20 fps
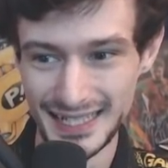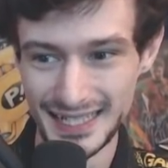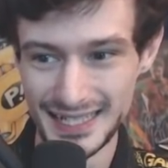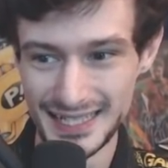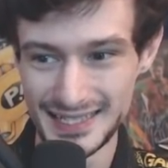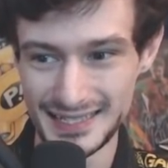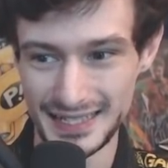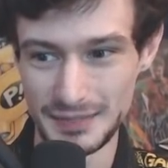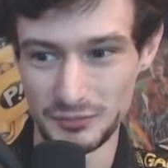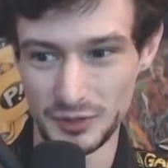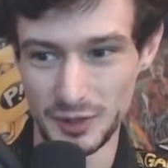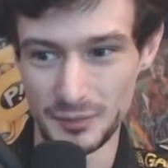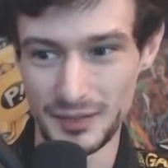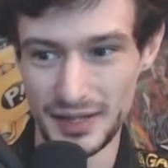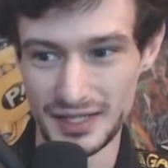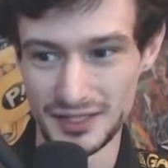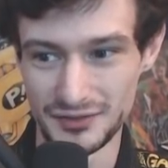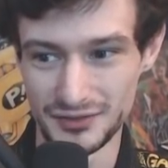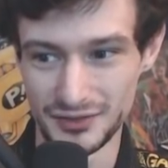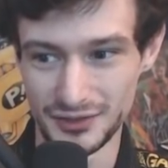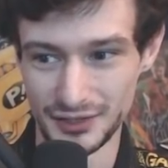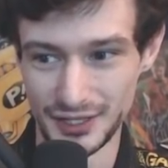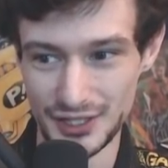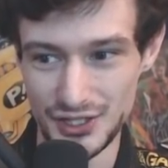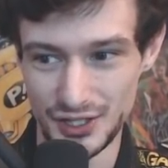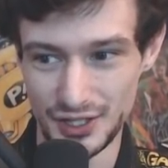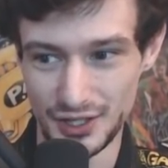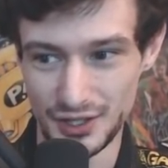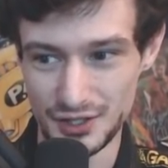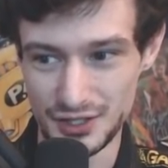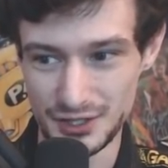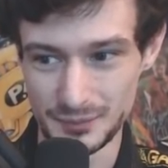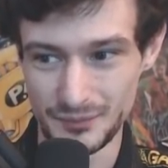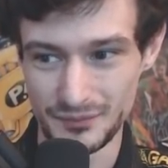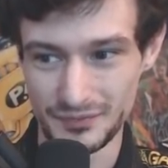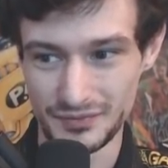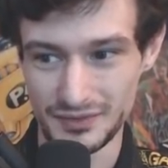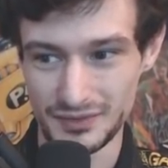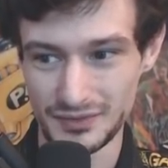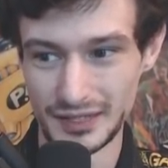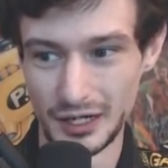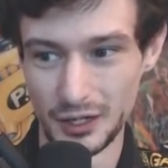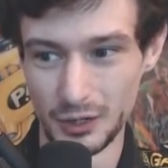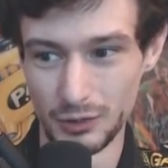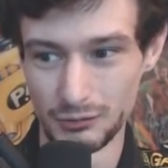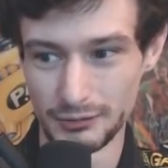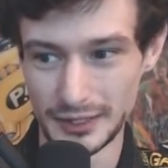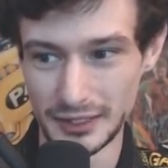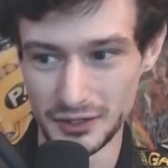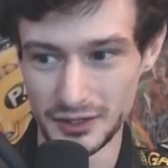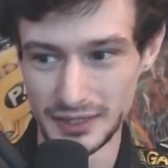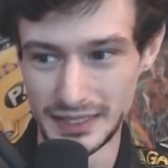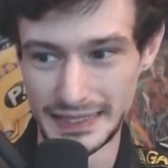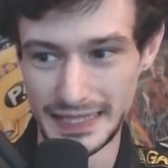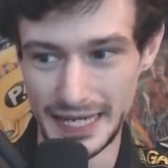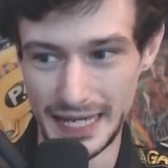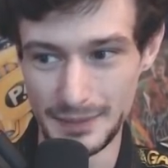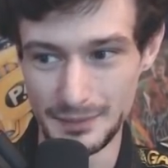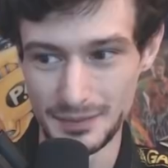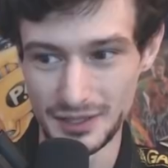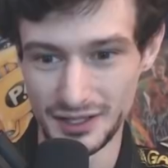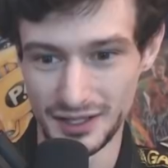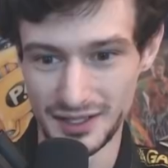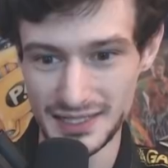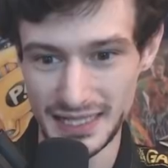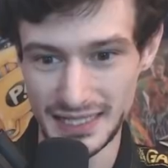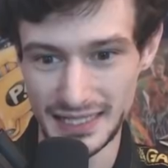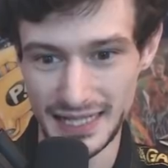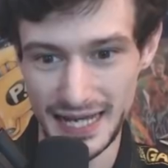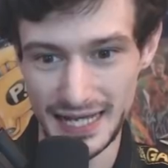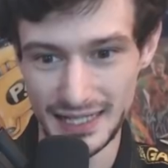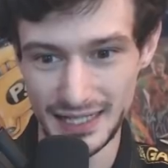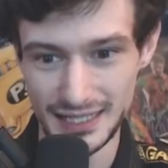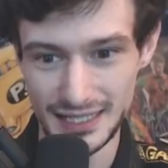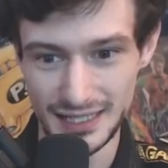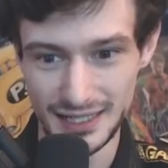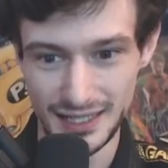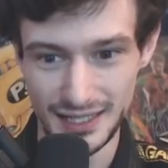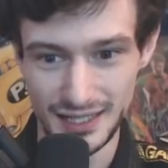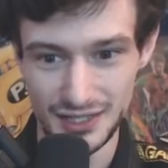Same repetitive creatures. No real game content added.